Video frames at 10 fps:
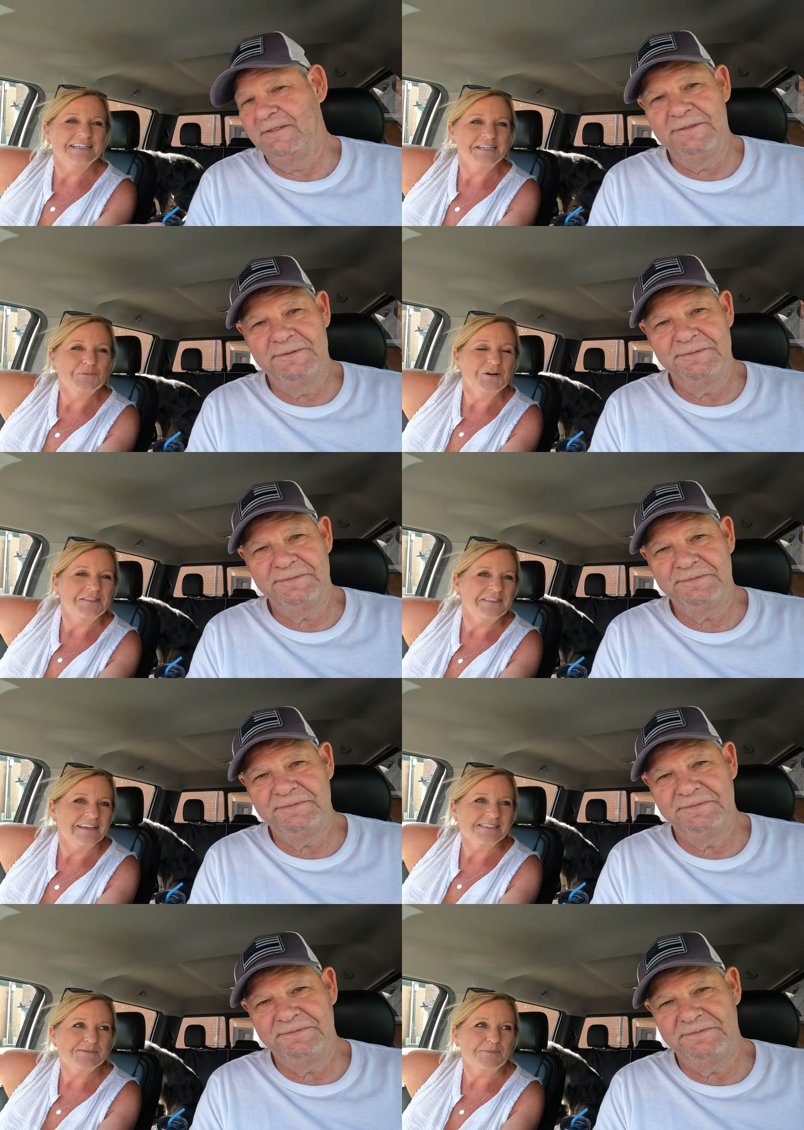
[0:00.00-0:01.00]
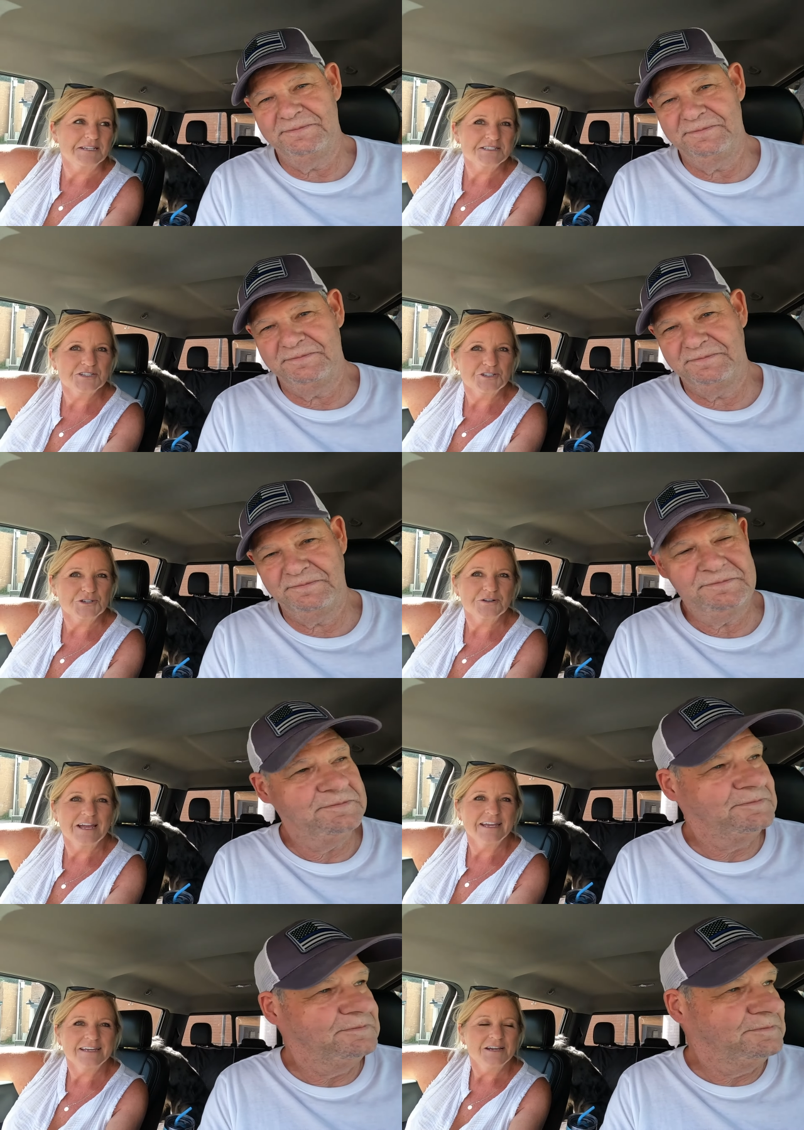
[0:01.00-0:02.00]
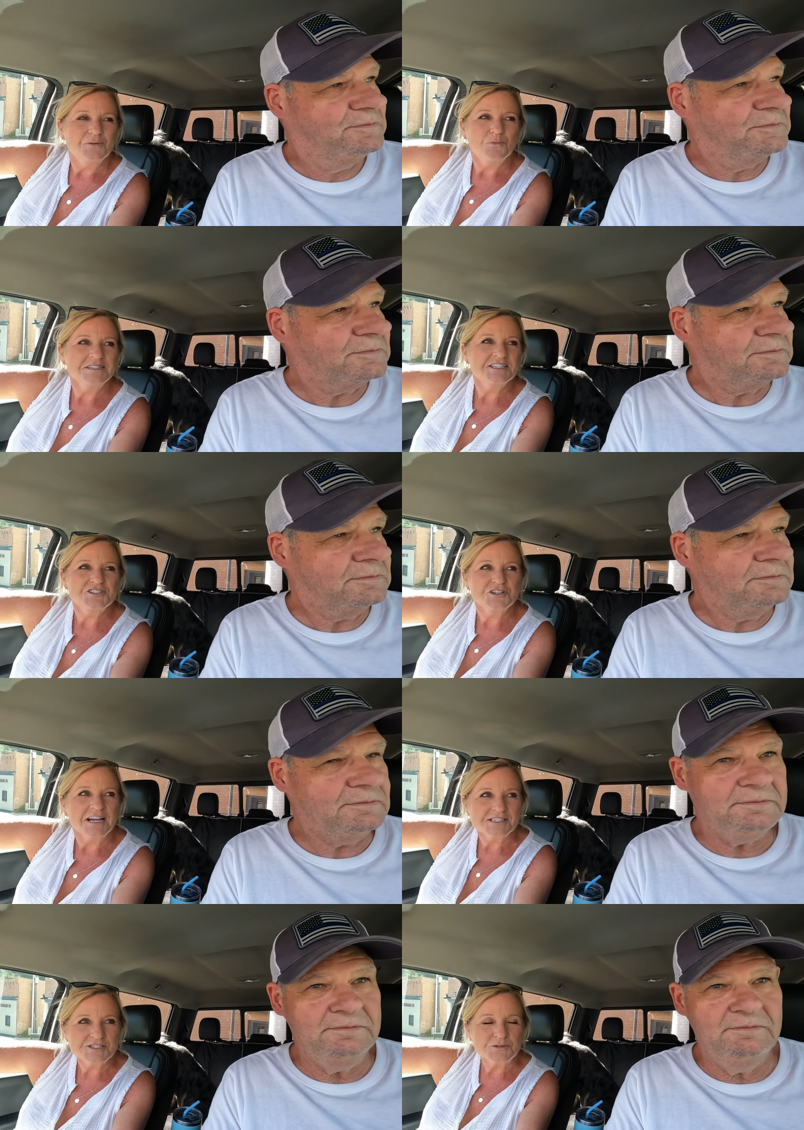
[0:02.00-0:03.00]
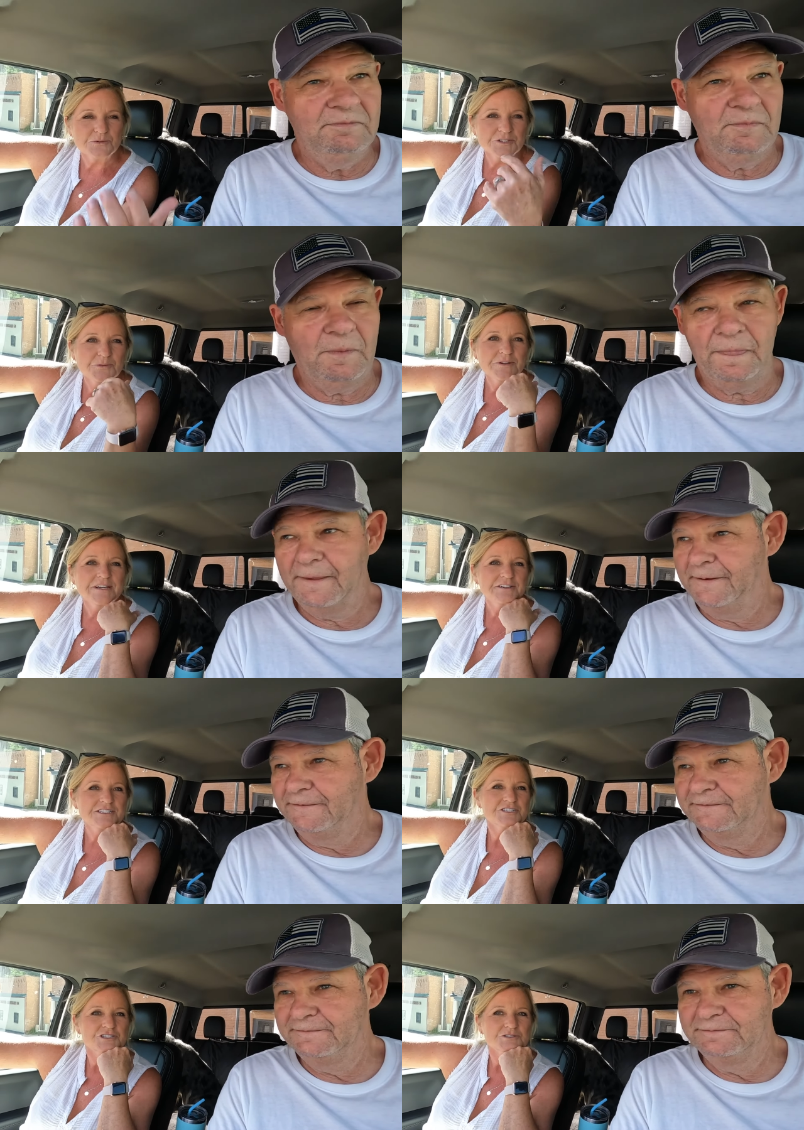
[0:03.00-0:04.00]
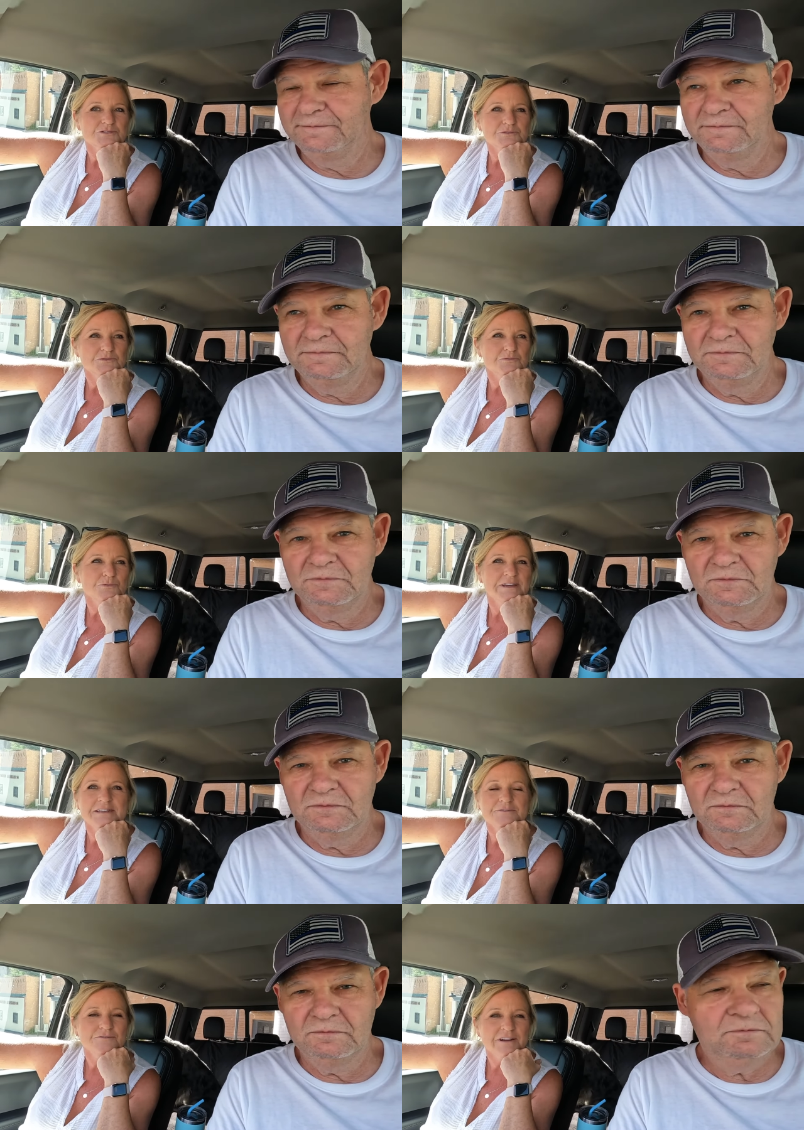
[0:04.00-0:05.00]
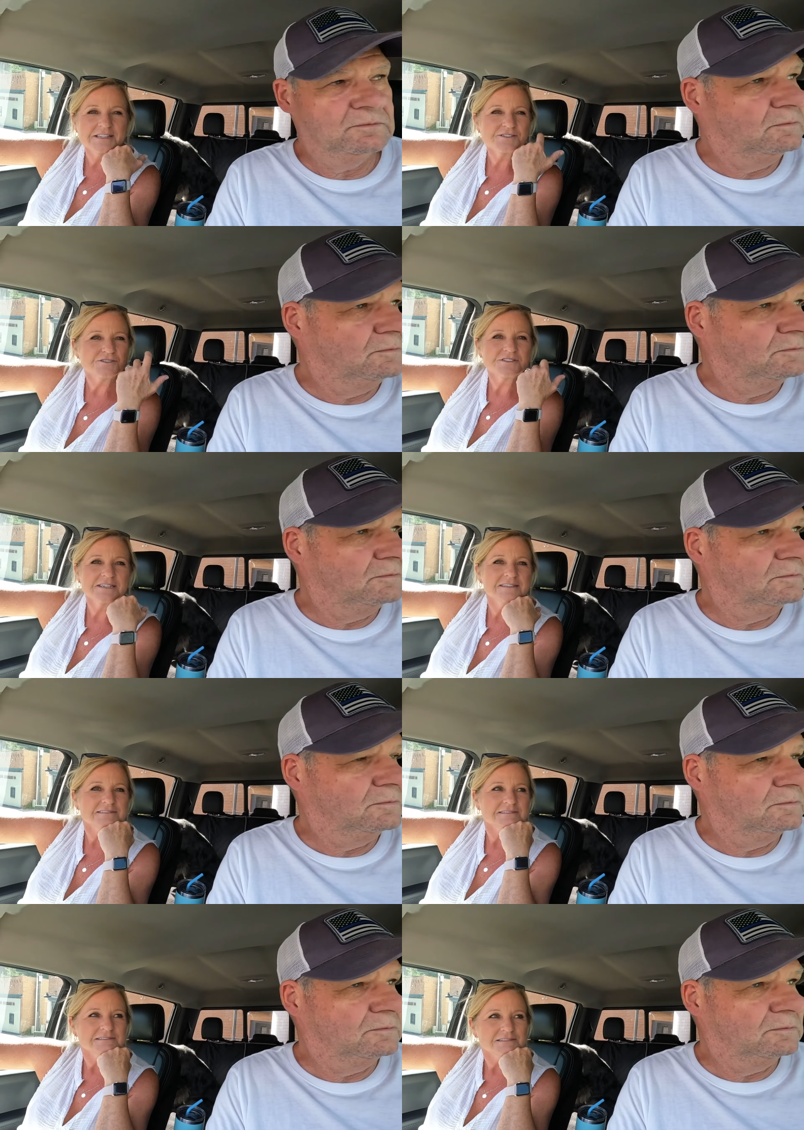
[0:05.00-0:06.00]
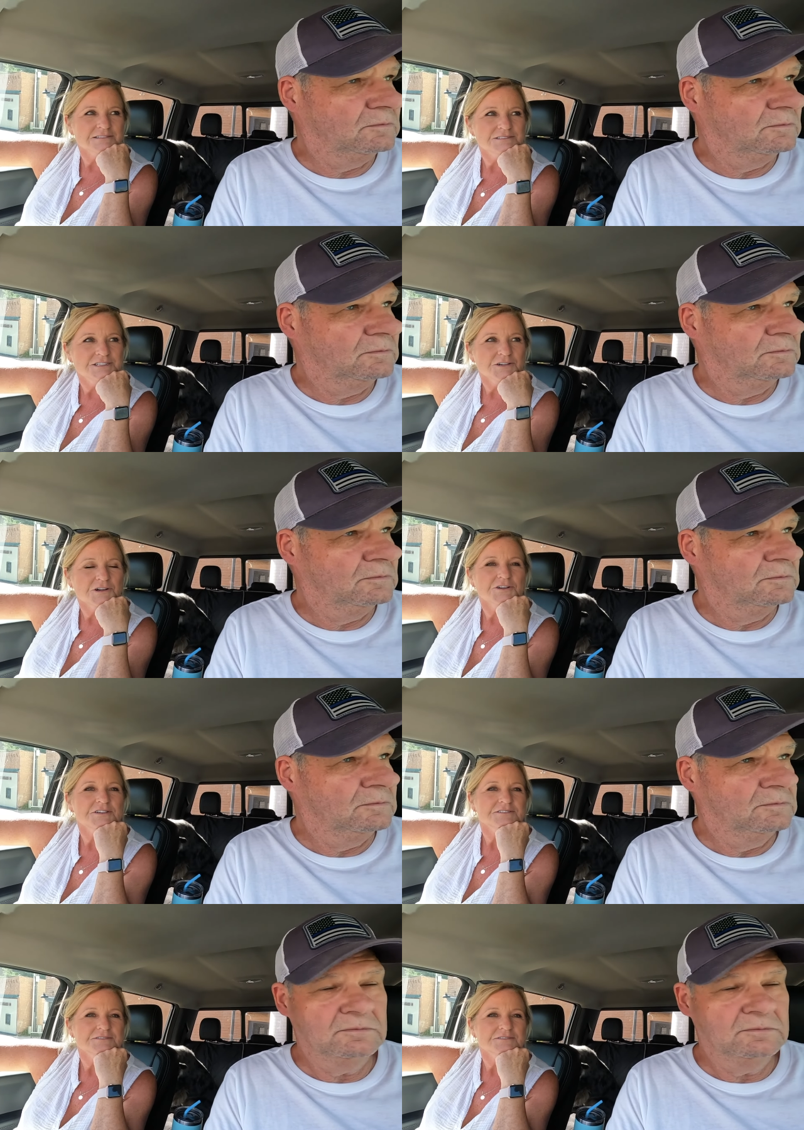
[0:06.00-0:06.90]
Speaker 1: Anyone that's been to Ouray, what did you guys do when you were here? Did you rent razors and, you know, go to